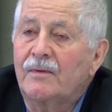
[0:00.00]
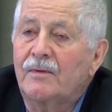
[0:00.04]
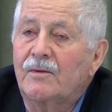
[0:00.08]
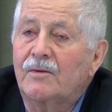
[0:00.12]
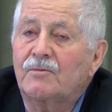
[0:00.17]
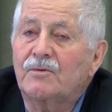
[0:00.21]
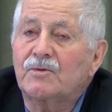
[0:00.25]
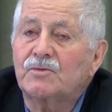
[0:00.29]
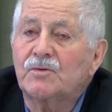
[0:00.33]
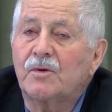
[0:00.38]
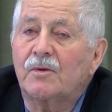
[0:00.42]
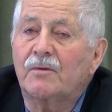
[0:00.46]

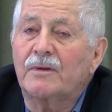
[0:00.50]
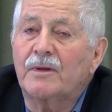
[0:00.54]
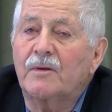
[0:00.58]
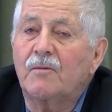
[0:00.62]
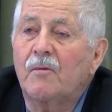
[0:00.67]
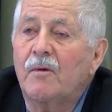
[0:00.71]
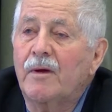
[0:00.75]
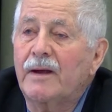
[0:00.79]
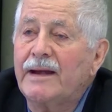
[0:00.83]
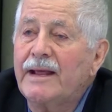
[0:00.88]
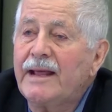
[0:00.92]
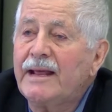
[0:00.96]
there was only
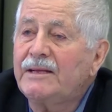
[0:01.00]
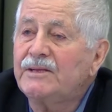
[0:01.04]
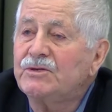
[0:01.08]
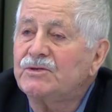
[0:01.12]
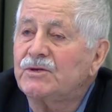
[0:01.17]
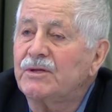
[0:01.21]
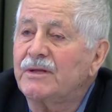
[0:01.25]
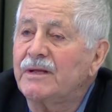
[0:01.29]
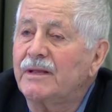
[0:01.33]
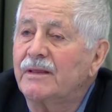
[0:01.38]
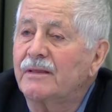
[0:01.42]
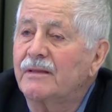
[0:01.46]
one
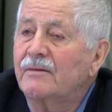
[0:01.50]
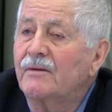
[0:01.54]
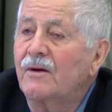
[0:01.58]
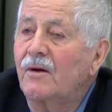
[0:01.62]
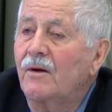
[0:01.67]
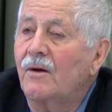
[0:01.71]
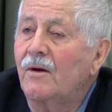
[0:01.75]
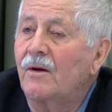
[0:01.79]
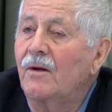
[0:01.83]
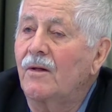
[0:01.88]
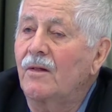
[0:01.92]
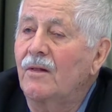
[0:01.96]
engine in the
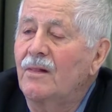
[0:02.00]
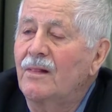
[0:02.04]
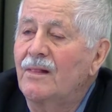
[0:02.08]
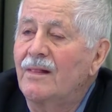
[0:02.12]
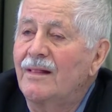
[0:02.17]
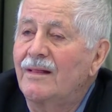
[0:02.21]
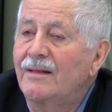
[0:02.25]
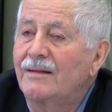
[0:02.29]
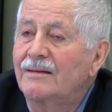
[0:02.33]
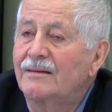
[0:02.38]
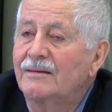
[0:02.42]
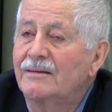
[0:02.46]
hall,
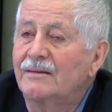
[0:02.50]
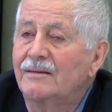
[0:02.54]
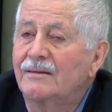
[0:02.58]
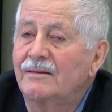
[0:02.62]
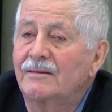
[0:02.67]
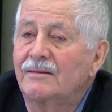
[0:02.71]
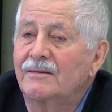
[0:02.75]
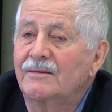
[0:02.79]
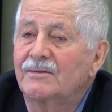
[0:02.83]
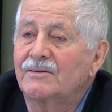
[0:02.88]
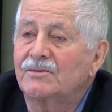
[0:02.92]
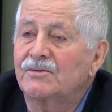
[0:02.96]

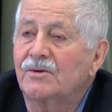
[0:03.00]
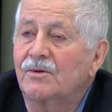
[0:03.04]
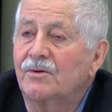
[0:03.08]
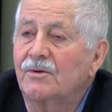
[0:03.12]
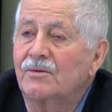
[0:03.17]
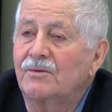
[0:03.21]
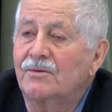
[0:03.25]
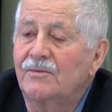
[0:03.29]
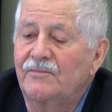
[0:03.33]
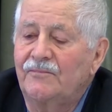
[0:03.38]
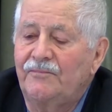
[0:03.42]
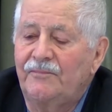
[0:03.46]

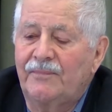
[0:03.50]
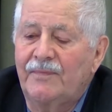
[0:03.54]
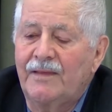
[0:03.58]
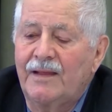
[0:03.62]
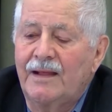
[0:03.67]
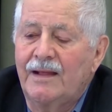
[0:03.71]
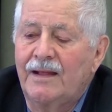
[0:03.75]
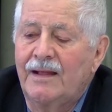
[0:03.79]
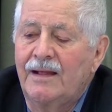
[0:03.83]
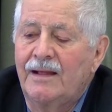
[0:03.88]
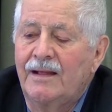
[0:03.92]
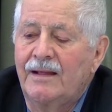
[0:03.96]
so
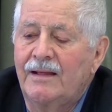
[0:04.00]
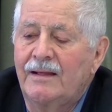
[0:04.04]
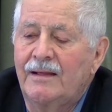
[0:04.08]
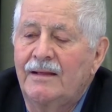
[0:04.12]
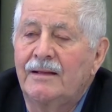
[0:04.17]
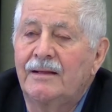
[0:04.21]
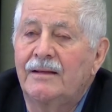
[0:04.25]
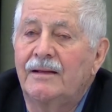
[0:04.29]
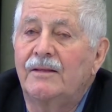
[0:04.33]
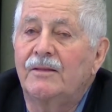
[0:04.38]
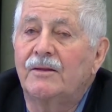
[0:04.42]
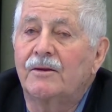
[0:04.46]

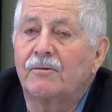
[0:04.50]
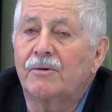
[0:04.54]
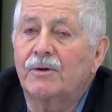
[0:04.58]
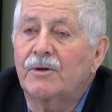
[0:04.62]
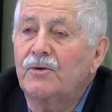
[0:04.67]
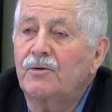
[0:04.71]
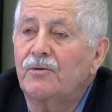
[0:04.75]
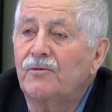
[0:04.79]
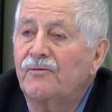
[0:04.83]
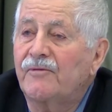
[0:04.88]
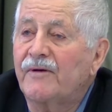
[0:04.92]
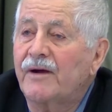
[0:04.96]
and there were
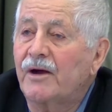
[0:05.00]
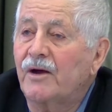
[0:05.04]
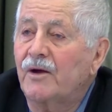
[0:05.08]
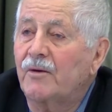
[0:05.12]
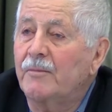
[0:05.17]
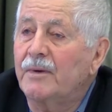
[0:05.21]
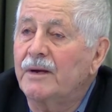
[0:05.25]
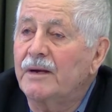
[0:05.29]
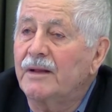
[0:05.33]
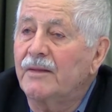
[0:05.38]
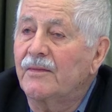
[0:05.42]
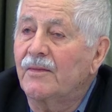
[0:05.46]
two
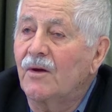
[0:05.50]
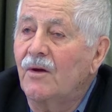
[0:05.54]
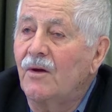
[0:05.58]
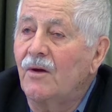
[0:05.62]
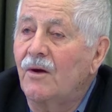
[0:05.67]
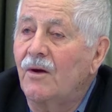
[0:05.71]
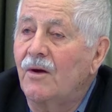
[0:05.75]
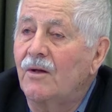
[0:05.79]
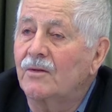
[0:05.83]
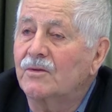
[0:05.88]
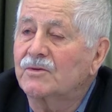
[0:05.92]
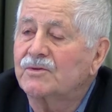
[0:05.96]
firemen in the
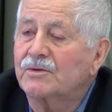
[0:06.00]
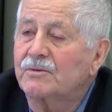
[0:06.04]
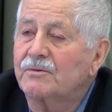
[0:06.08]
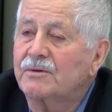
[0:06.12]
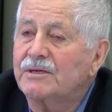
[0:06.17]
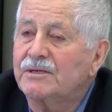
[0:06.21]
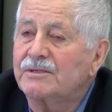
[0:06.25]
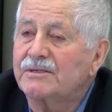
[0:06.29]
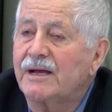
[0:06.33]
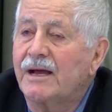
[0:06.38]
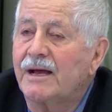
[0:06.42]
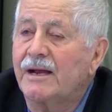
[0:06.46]
hall. So
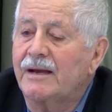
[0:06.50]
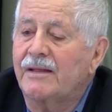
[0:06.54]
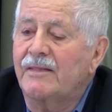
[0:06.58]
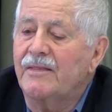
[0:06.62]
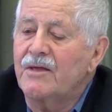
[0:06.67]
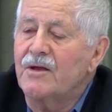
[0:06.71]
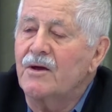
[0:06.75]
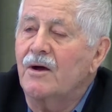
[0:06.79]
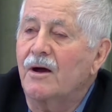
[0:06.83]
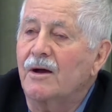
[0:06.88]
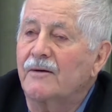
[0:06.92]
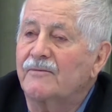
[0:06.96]
we sat in
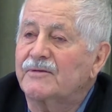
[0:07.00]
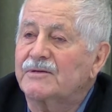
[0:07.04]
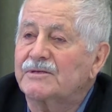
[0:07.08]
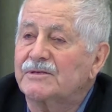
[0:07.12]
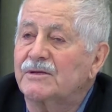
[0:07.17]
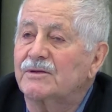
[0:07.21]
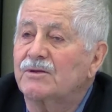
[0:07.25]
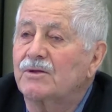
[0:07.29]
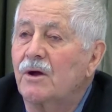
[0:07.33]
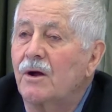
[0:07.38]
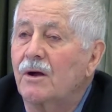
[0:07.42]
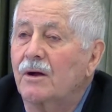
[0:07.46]
the office
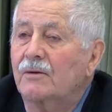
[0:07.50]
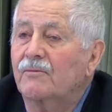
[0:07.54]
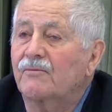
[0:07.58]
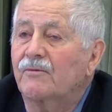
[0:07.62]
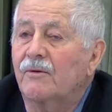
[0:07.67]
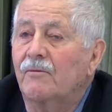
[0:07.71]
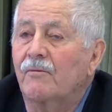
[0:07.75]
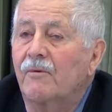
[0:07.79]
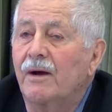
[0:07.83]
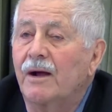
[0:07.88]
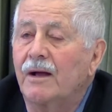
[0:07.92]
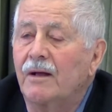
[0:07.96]
and talked
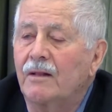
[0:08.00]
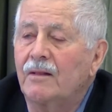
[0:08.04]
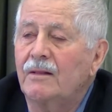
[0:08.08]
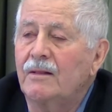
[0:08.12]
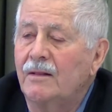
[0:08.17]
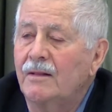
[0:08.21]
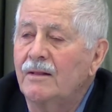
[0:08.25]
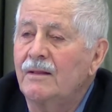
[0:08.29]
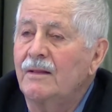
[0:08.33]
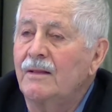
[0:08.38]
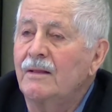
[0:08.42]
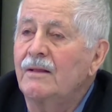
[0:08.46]
for a
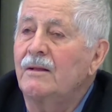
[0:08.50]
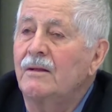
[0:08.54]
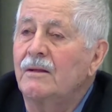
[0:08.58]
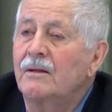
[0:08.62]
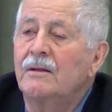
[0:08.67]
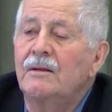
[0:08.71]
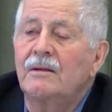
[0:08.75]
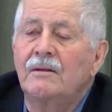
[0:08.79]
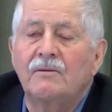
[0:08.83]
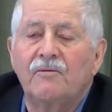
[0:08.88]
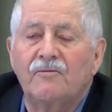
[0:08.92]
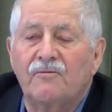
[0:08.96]
while.
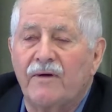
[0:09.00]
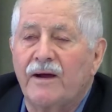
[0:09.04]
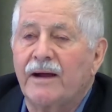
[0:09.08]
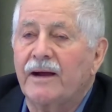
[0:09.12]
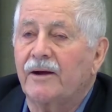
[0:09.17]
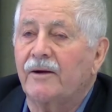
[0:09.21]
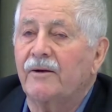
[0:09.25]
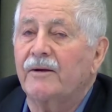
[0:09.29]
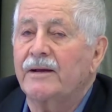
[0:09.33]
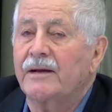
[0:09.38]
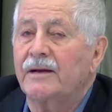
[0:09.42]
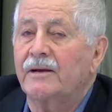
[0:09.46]

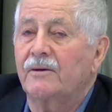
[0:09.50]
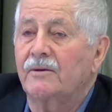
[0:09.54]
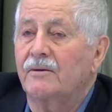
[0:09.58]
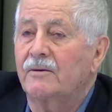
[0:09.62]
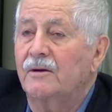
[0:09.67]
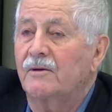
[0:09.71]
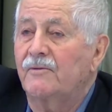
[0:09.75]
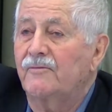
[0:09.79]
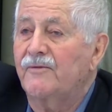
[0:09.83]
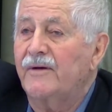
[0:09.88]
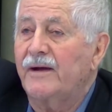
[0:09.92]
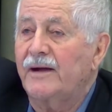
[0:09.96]
Fire here
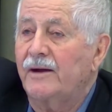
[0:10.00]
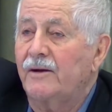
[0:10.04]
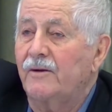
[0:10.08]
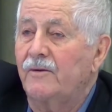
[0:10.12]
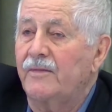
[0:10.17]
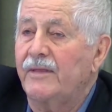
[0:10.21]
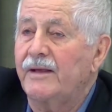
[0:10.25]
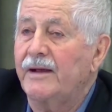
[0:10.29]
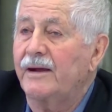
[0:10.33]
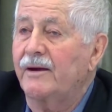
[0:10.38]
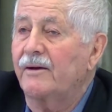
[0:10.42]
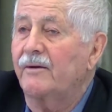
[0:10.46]
and a
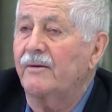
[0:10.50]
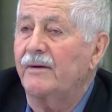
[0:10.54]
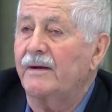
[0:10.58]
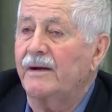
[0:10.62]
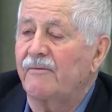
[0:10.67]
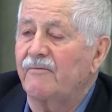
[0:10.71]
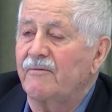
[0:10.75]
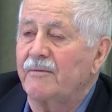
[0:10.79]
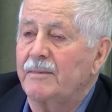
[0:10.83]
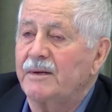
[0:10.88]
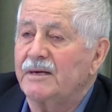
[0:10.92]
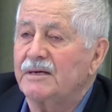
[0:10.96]
fire there, and
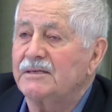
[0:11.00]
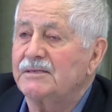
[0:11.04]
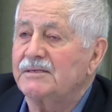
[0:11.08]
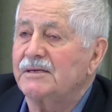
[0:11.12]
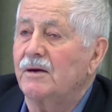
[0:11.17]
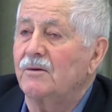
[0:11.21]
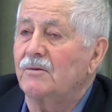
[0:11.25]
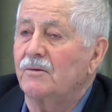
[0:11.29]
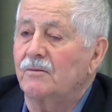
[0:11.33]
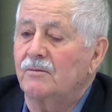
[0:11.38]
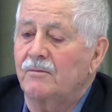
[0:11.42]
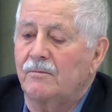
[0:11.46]
everybody's
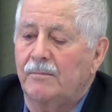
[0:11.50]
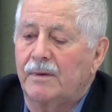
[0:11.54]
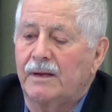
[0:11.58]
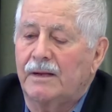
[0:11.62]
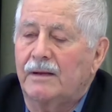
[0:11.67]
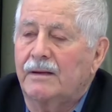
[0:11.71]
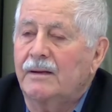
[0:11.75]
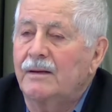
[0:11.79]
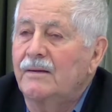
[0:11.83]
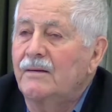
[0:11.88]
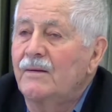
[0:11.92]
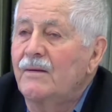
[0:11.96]
out,
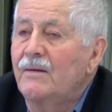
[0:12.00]
but